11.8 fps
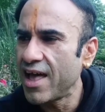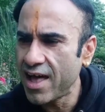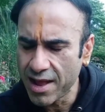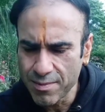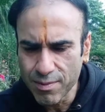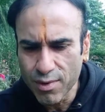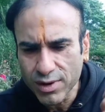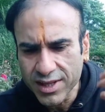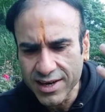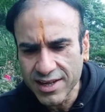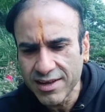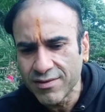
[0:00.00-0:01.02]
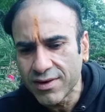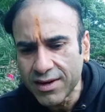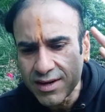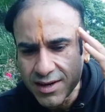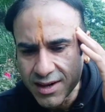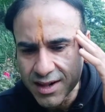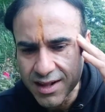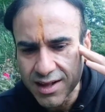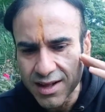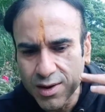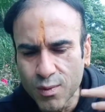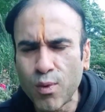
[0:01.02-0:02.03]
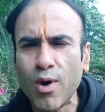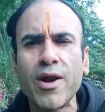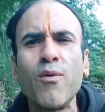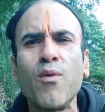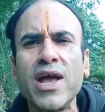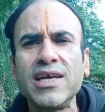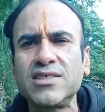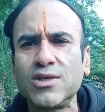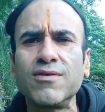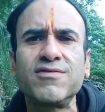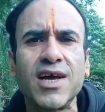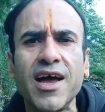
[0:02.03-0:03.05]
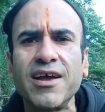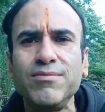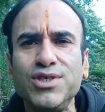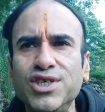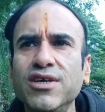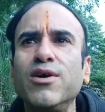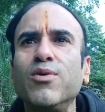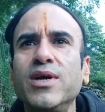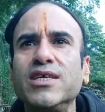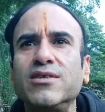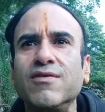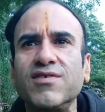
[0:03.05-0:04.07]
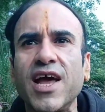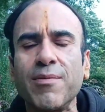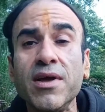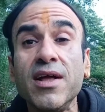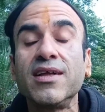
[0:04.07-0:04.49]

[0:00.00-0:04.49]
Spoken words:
And more than evil, what a waste of time, sheer waste of time.